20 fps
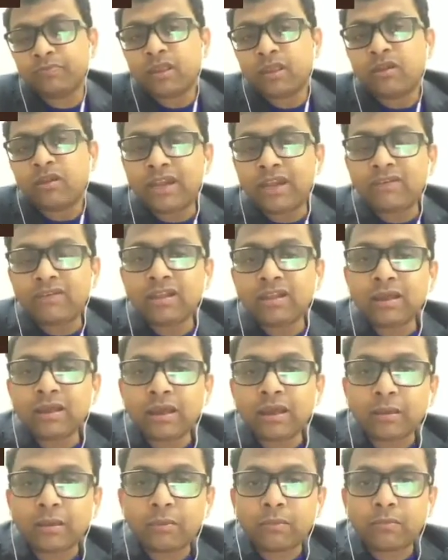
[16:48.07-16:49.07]
whenever
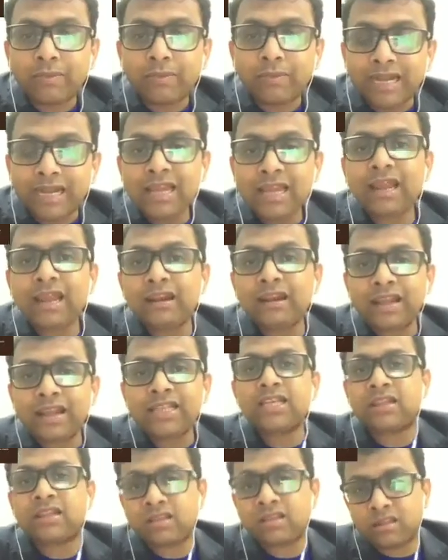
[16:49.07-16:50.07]
the material
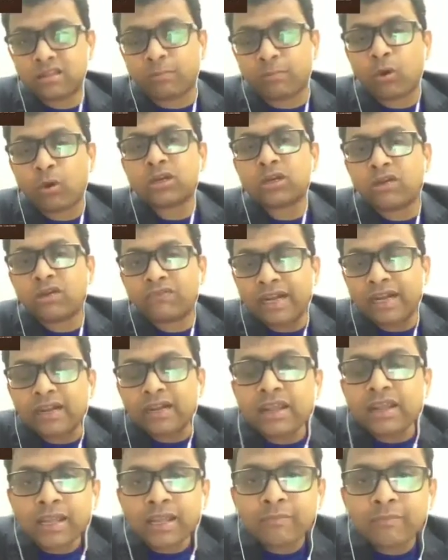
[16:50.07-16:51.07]
reaches the port of
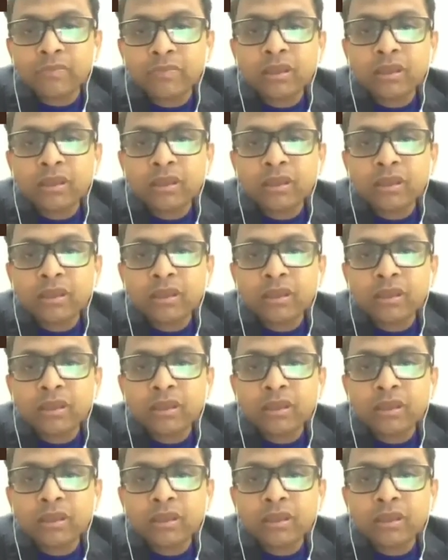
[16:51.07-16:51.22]
entry,